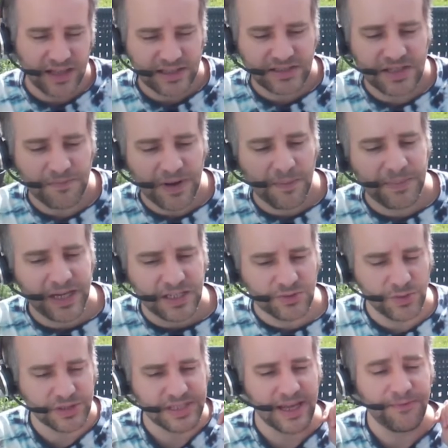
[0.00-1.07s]
Some
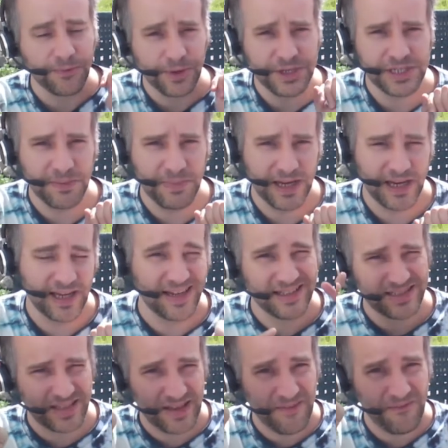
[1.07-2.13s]
companies will say free shipping, and
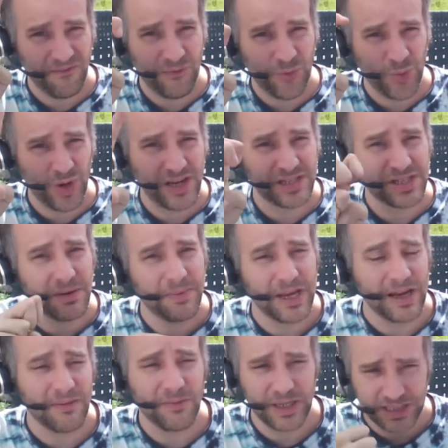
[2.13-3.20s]
it's free
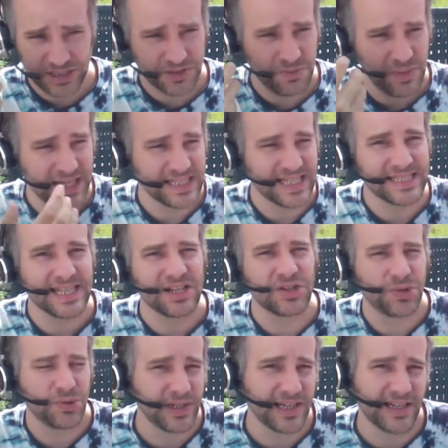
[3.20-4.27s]
shipping. It just means it's
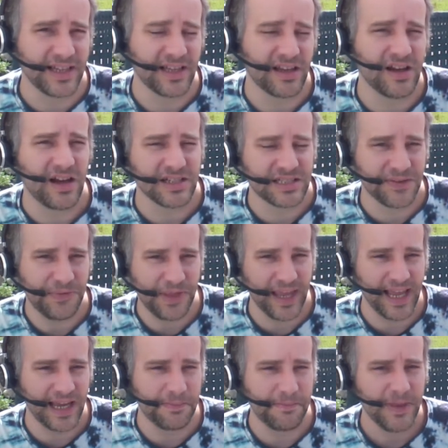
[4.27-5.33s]
included in the cost of the
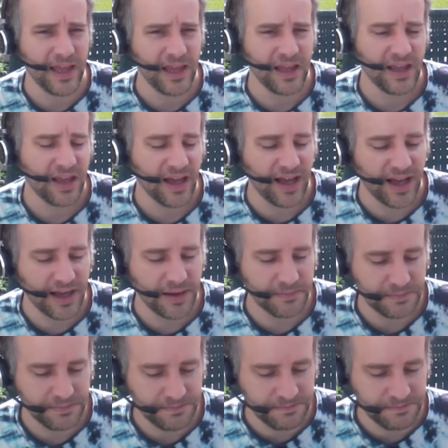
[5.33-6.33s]
game. Um,